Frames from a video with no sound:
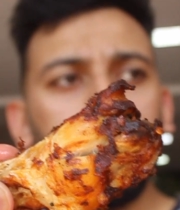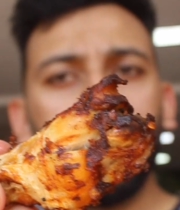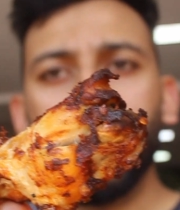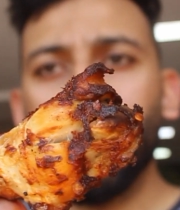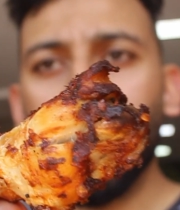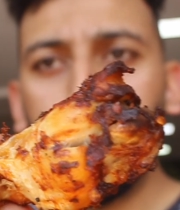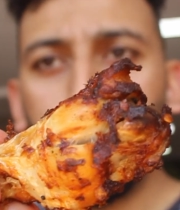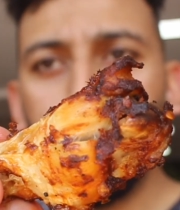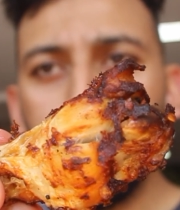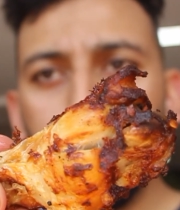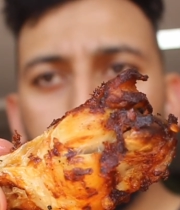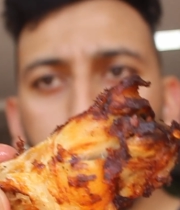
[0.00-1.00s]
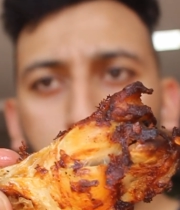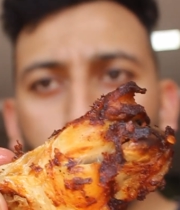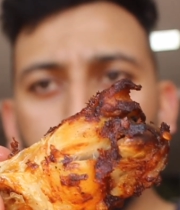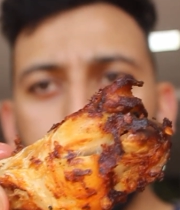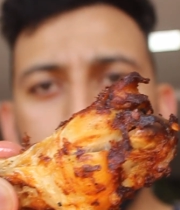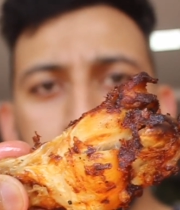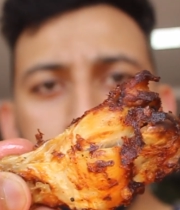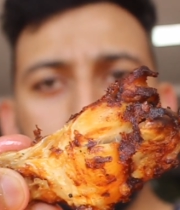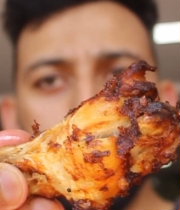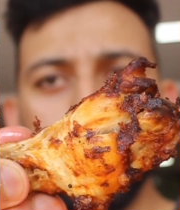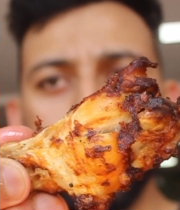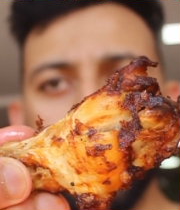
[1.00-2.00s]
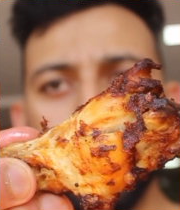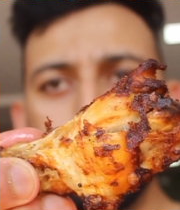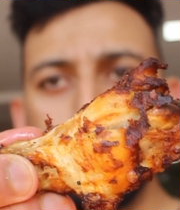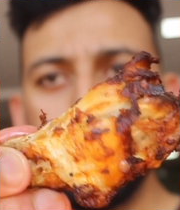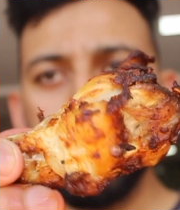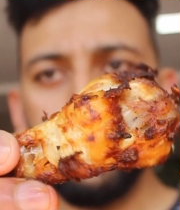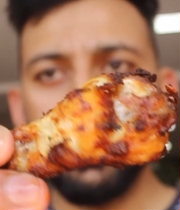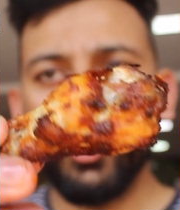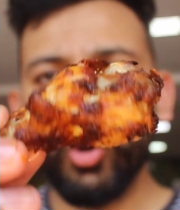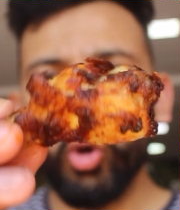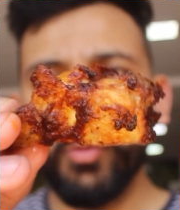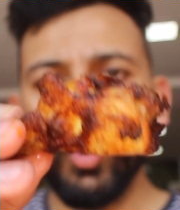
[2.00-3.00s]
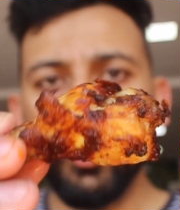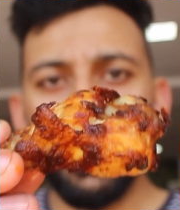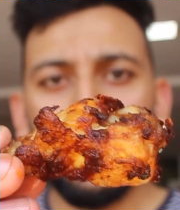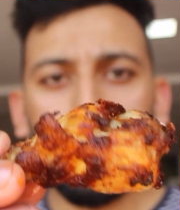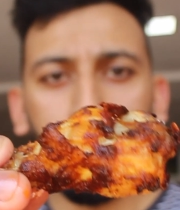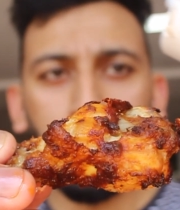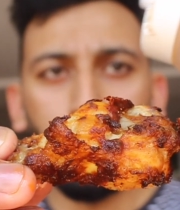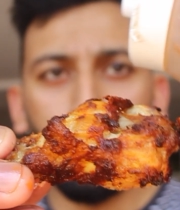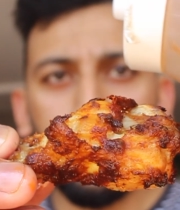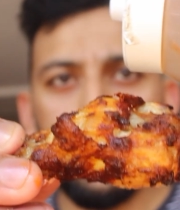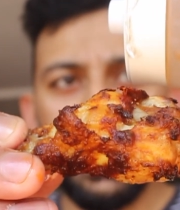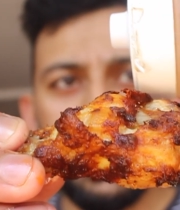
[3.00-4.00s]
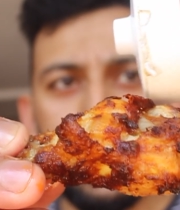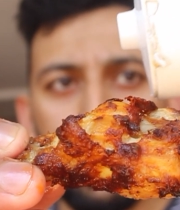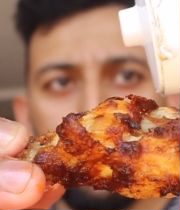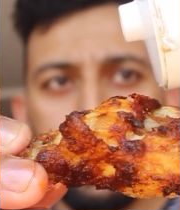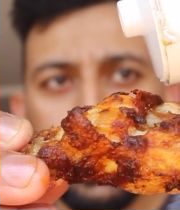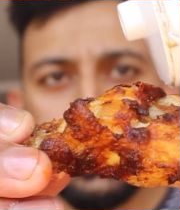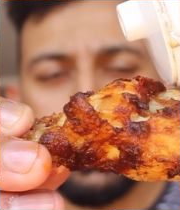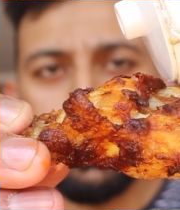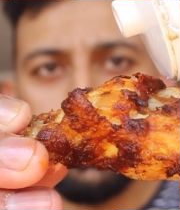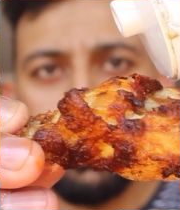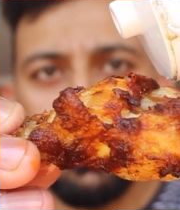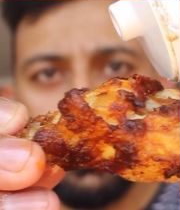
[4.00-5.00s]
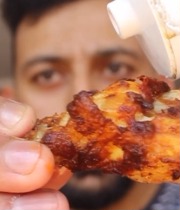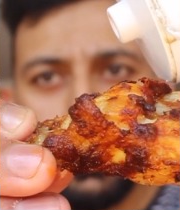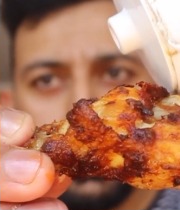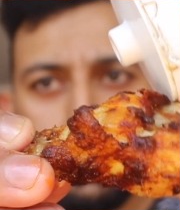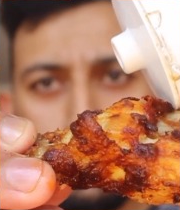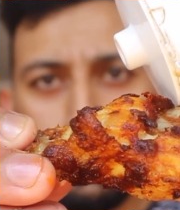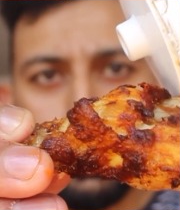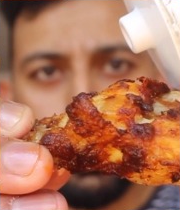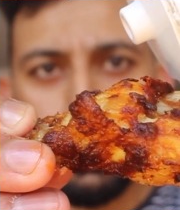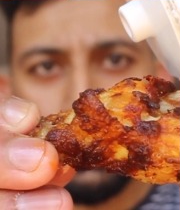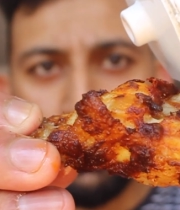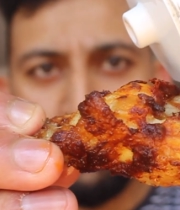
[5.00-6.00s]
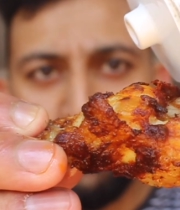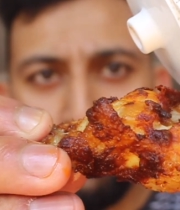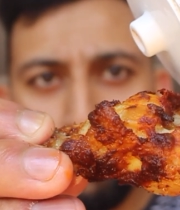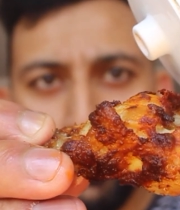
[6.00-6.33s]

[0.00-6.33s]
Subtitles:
So what we're gonna do is we're gonna get the normal wing and we're gonna hit that with that sauce they've given